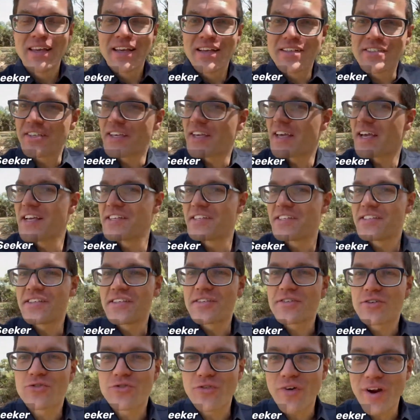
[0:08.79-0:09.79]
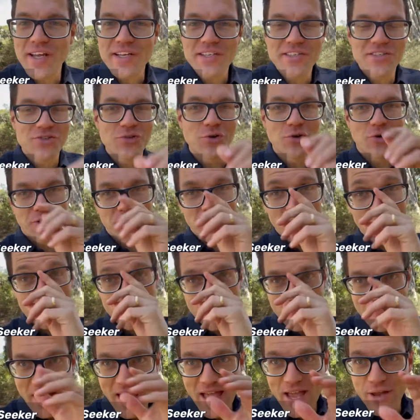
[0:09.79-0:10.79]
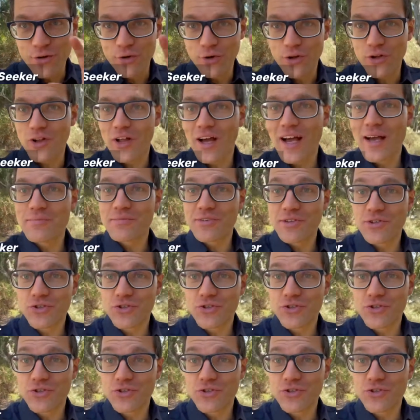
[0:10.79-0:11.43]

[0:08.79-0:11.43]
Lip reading: Zacchaeus is this great story of a man who climbs